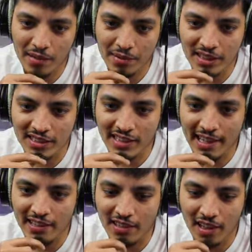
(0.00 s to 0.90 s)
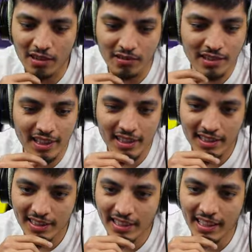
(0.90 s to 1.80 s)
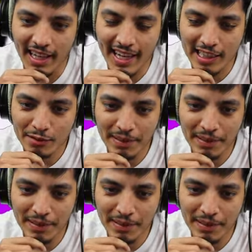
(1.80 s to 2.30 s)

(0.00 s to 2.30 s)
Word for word: robbing in style. Oh, high